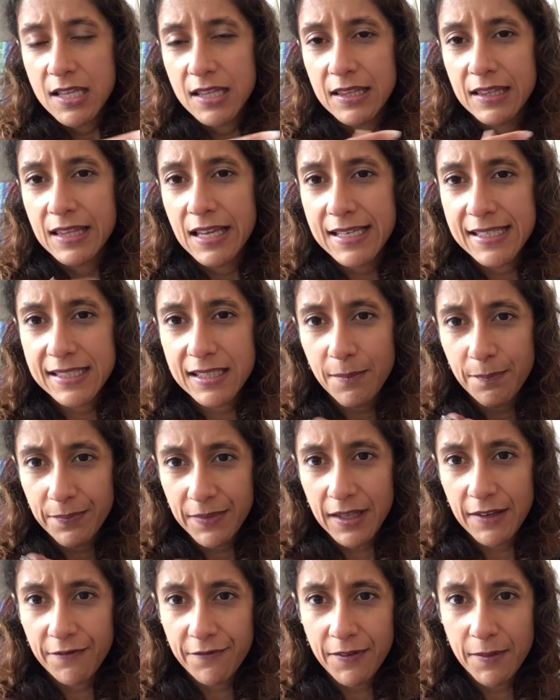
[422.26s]
There's
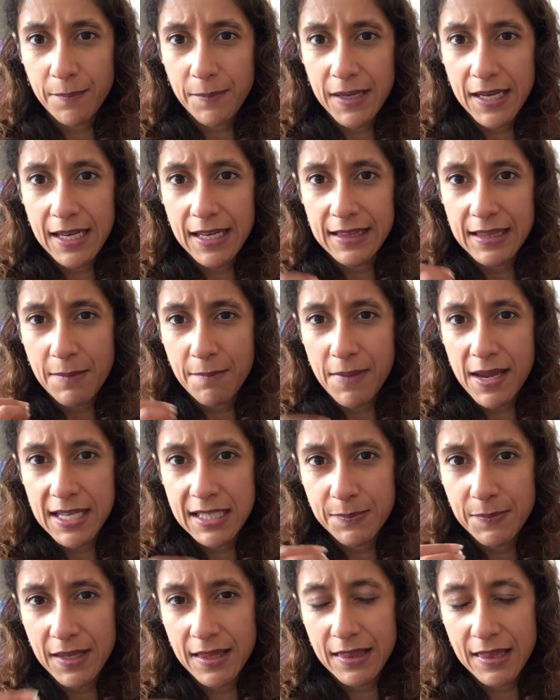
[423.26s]
something for me that
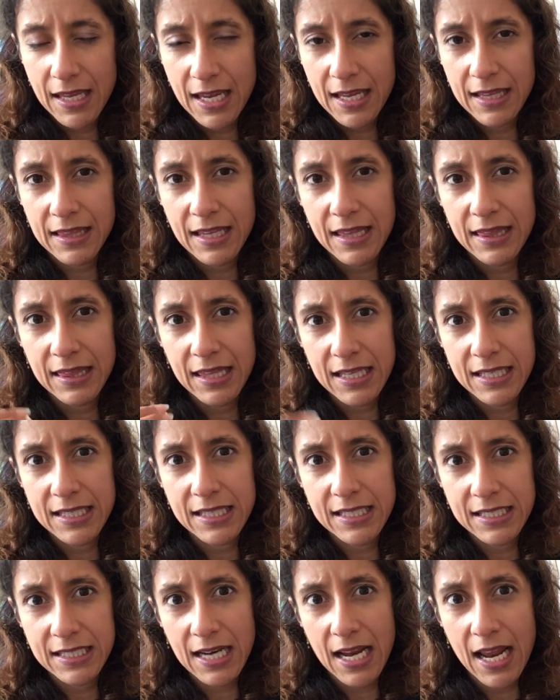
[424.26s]
makes me think that this
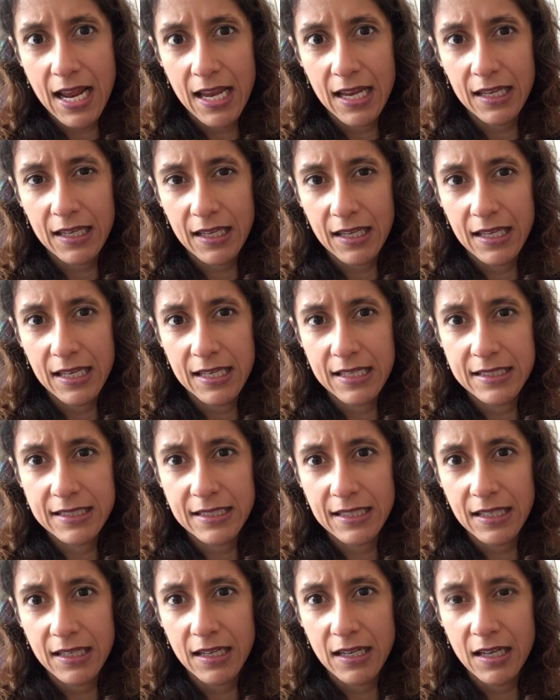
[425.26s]
deck is
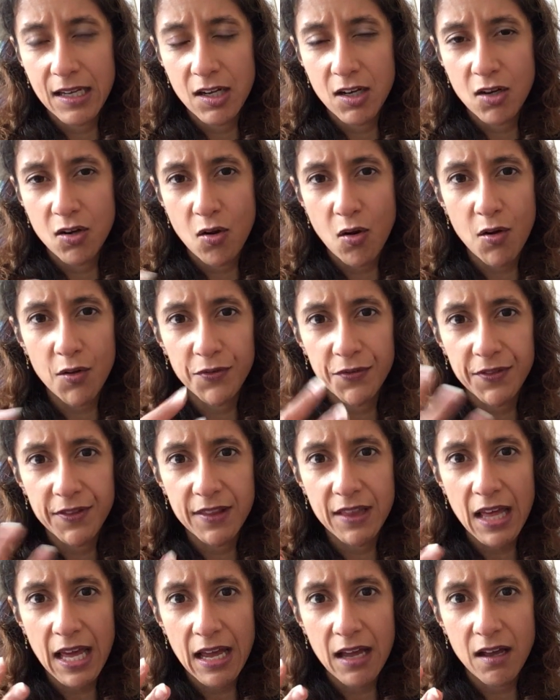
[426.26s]
got
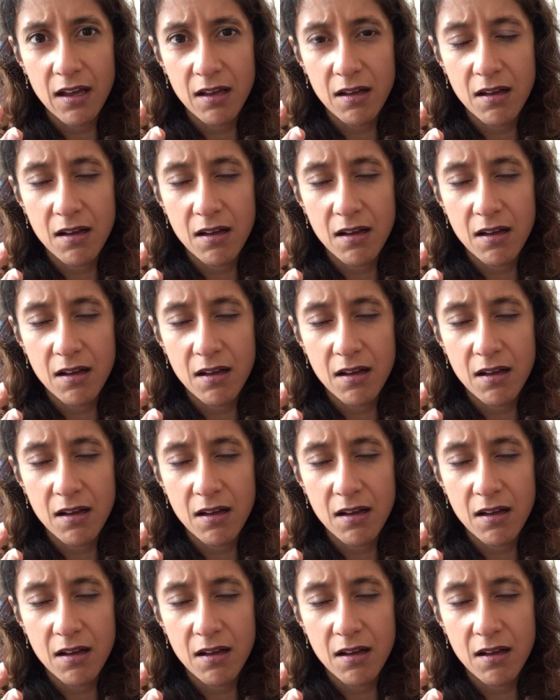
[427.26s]
that